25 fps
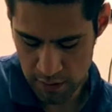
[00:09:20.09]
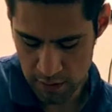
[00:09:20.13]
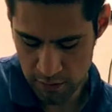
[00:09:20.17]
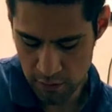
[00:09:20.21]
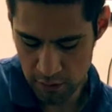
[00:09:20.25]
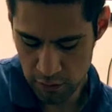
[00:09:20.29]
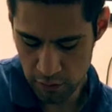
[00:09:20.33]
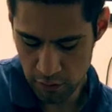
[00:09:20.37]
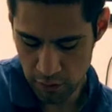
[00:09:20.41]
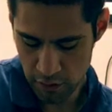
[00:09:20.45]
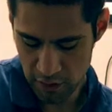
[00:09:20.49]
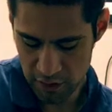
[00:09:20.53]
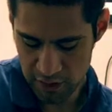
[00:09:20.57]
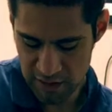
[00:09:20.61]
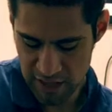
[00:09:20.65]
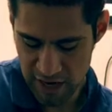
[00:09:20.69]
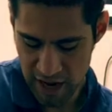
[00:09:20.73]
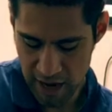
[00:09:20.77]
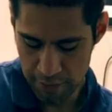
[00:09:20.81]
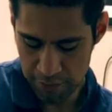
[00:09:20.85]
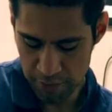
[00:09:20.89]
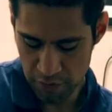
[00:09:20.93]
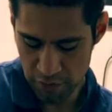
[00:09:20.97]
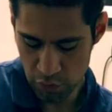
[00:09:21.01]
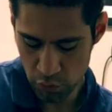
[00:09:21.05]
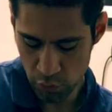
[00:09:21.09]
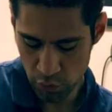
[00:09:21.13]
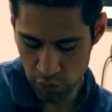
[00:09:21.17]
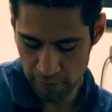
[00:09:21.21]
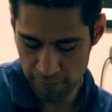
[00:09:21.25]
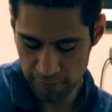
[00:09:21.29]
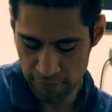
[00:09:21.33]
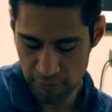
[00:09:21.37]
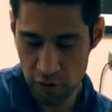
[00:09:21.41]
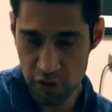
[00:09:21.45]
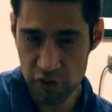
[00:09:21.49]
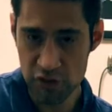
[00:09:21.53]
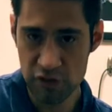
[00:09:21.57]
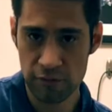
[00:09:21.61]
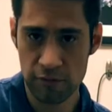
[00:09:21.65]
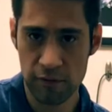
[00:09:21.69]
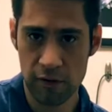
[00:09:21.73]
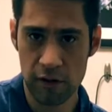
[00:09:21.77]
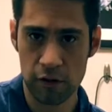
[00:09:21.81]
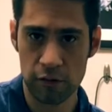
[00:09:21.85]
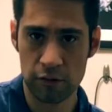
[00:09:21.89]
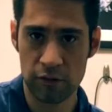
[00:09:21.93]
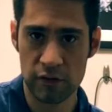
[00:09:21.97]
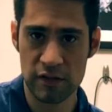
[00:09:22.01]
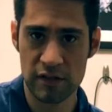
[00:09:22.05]
Then you're going to tap the 21st
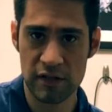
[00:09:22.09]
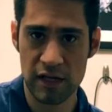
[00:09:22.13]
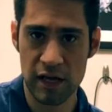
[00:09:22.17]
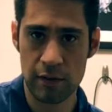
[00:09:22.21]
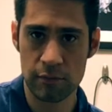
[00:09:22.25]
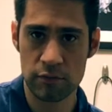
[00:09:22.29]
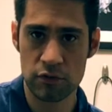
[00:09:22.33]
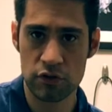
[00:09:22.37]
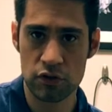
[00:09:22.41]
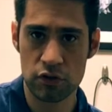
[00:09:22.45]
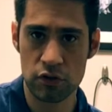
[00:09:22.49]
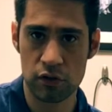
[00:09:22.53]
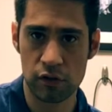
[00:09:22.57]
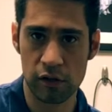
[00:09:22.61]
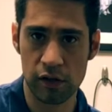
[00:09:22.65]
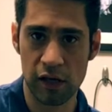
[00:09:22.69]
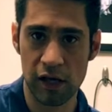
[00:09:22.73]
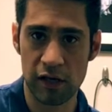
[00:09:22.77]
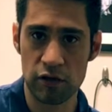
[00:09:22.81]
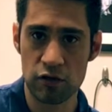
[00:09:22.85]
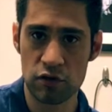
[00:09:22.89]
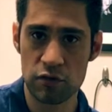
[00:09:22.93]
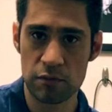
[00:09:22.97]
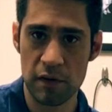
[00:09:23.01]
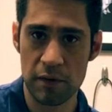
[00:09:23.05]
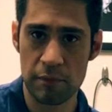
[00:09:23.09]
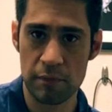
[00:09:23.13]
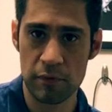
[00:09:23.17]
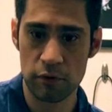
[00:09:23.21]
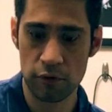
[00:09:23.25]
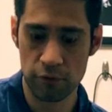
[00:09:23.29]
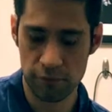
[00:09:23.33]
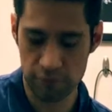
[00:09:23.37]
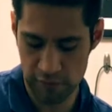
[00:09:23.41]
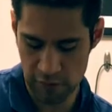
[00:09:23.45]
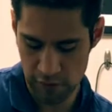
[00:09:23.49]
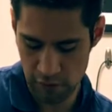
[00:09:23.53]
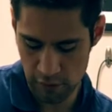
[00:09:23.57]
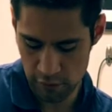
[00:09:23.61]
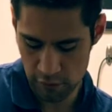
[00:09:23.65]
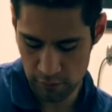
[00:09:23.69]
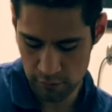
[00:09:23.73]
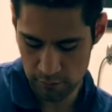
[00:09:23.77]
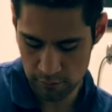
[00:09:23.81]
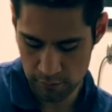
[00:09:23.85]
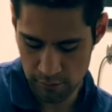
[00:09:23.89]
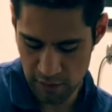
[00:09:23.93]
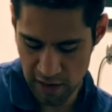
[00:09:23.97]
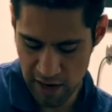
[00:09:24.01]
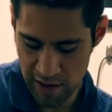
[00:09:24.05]
fret on the same string. I use my middle
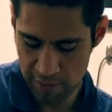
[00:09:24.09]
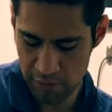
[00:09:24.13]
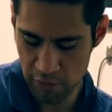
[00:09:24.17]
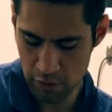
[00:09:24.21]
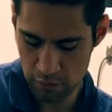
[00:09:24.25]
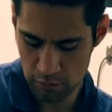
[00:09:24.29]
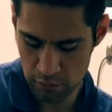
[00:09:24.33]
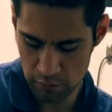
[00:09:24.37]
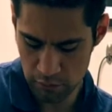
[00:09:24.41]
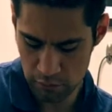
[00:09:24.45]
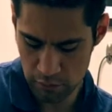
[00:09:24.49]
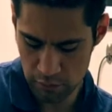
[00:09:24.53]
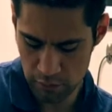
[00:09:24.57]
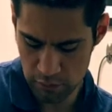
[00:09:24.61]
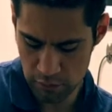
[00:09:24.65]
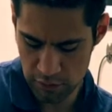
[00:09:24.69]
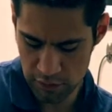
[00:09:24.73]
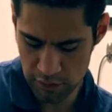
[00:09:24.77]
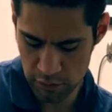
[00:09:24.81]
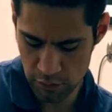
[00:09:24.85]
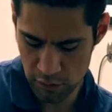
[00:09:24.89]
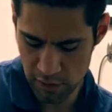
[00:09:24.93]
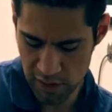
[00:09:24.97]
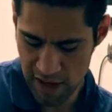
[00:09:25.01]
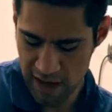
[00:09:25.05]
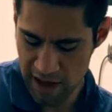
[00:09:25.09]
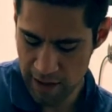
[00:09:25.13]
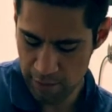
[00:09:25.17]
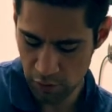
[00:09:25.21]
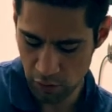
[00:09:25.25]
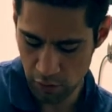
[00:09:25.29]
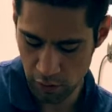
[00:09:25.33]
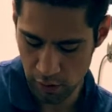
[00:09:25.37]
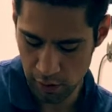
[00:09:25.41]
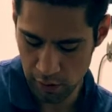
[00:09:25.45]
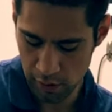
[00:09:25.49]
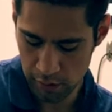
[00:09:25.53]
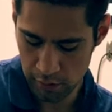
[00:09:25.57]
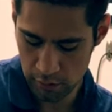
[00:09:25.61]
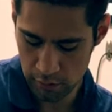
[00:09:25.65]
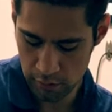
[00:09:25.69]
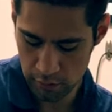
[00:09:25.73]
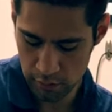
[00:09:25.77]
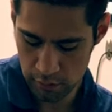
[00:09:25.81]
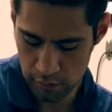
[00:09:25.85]
finger, hammer, just do a hammer on.